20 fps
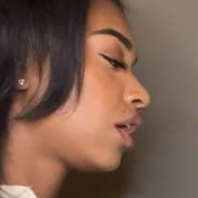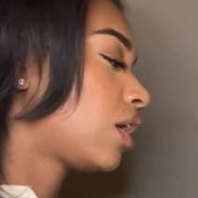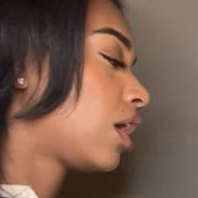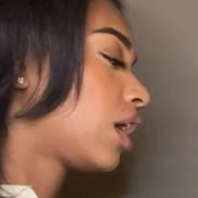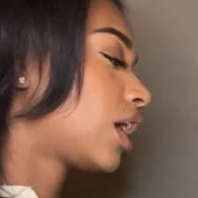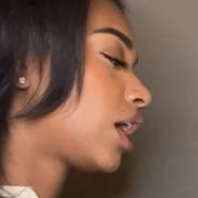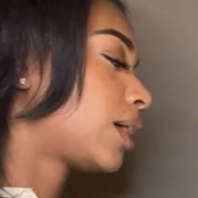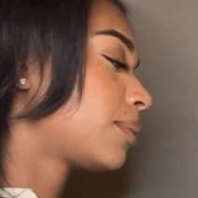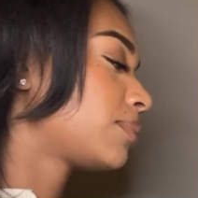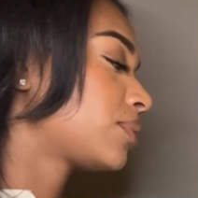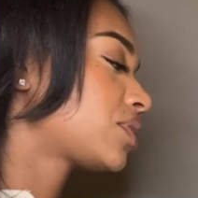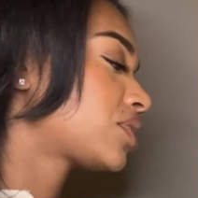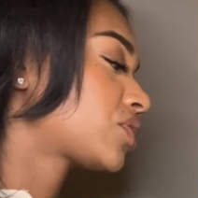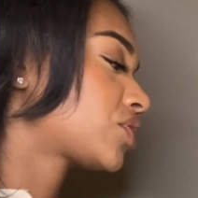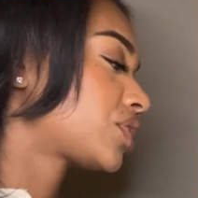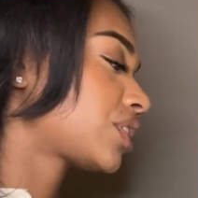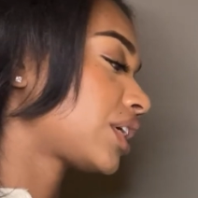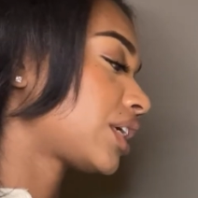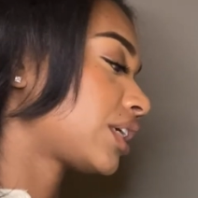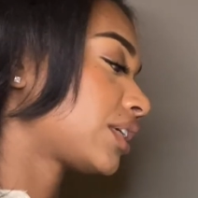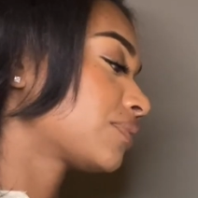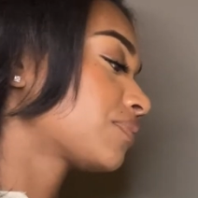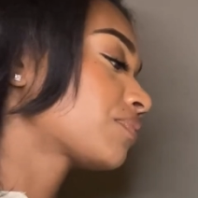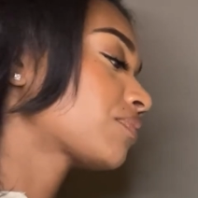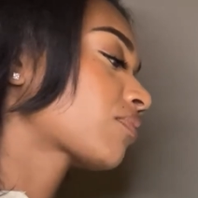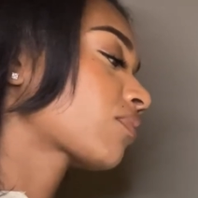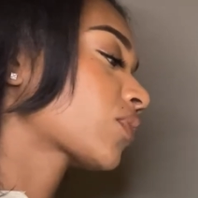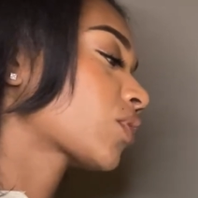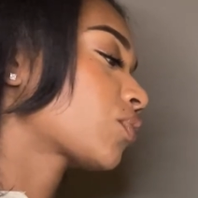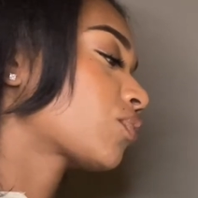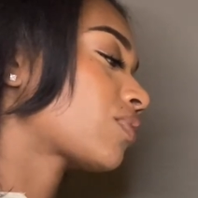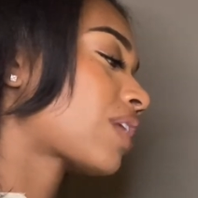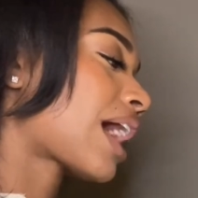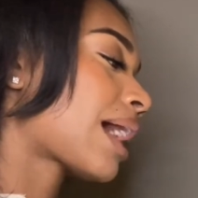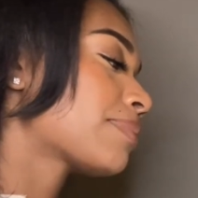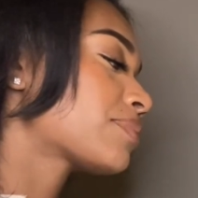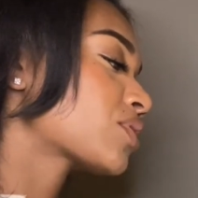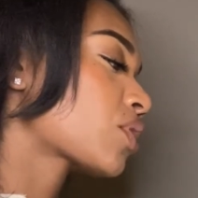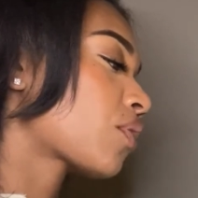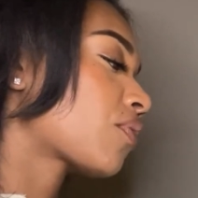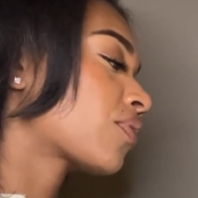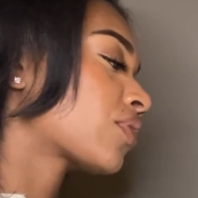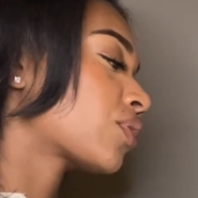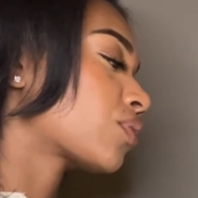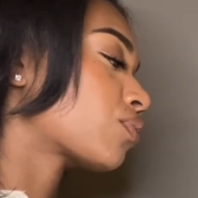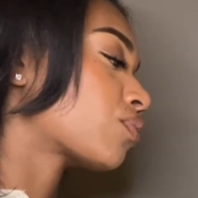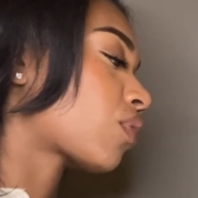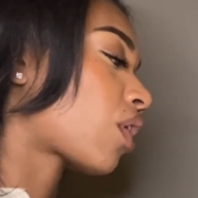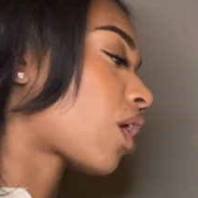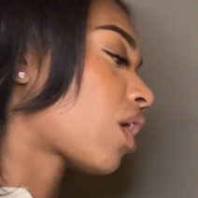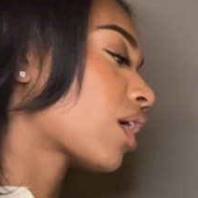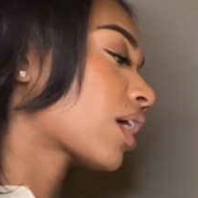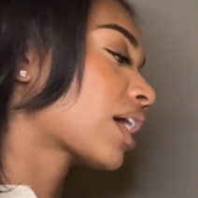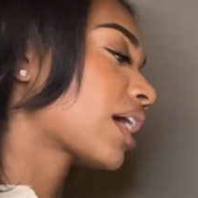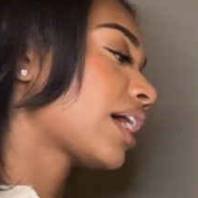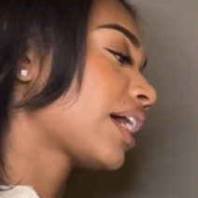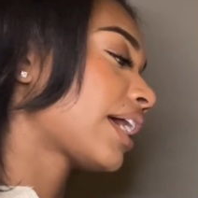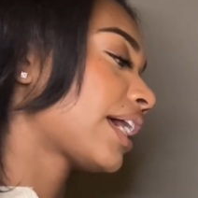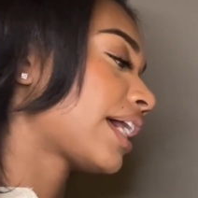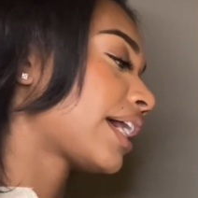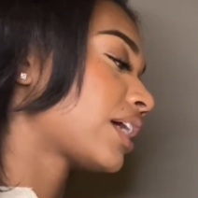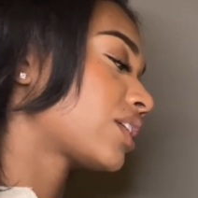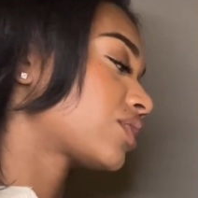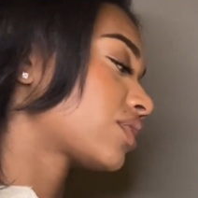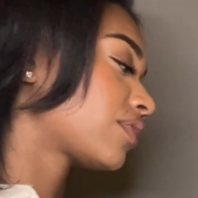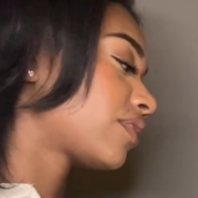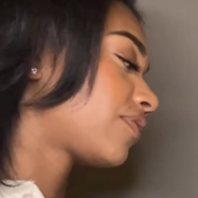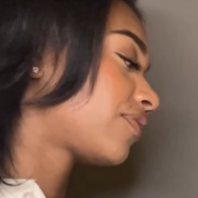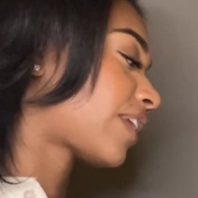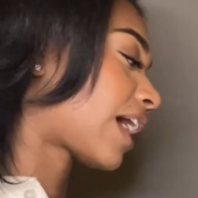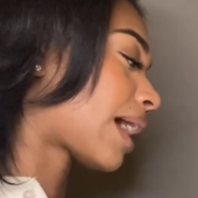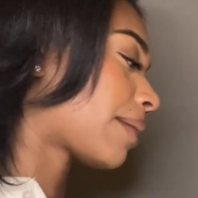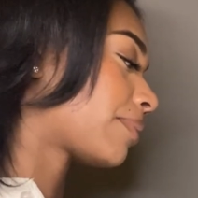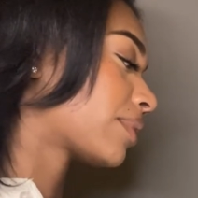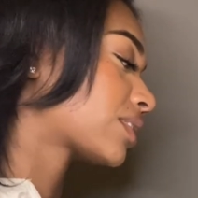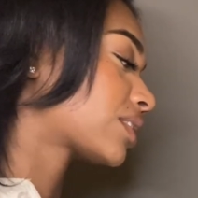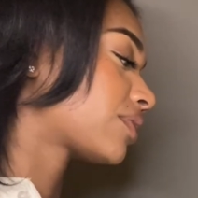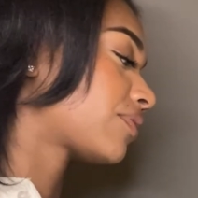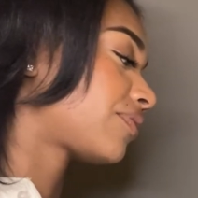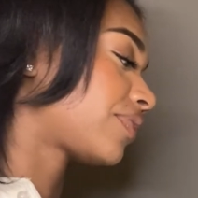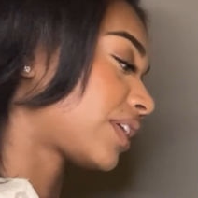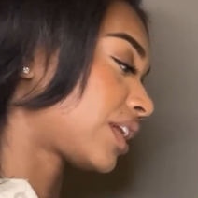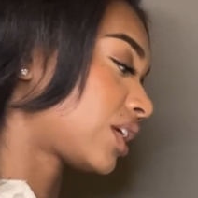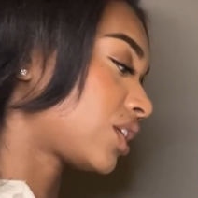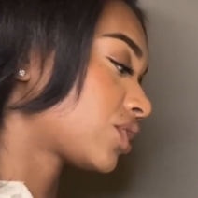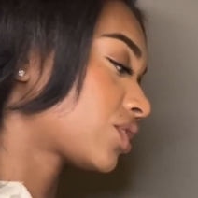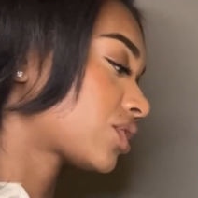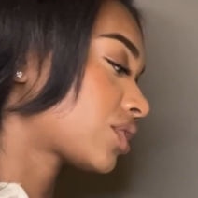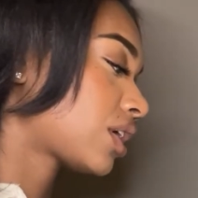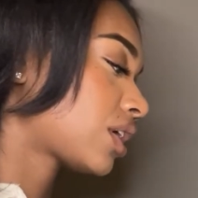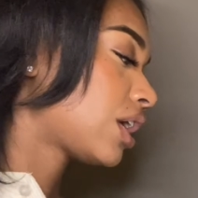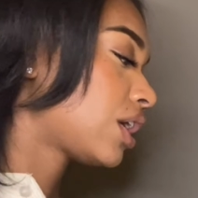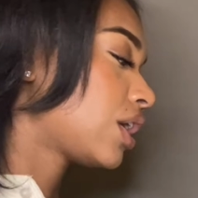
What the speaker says: machine wraps over the raw cut edge of the fabric to finish.